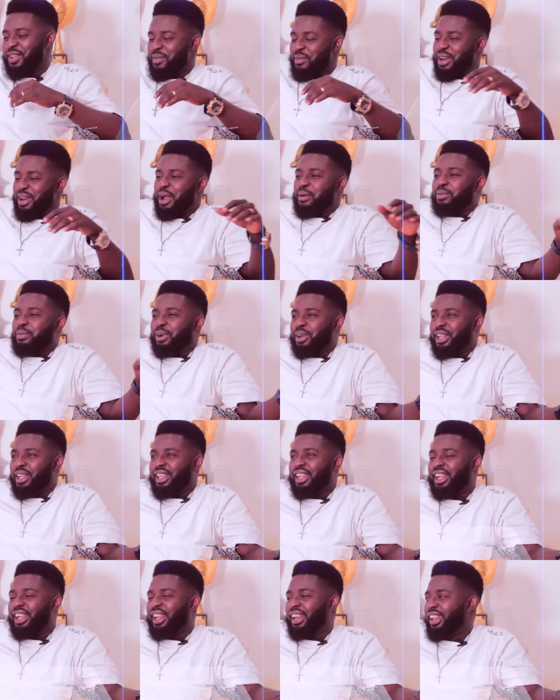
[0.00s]
When I'm born
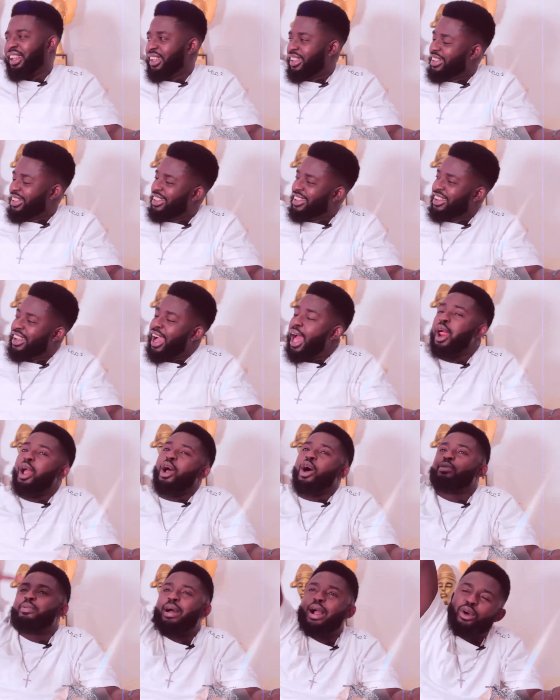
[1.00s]
again. Carry
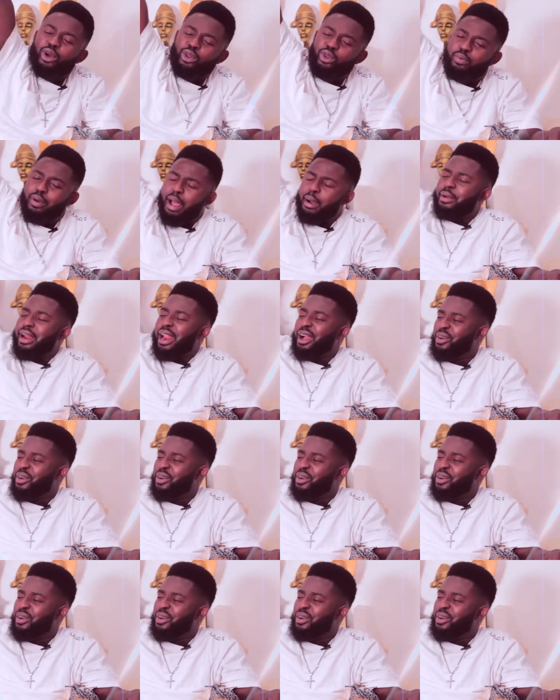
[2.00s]
your husband, go to buy when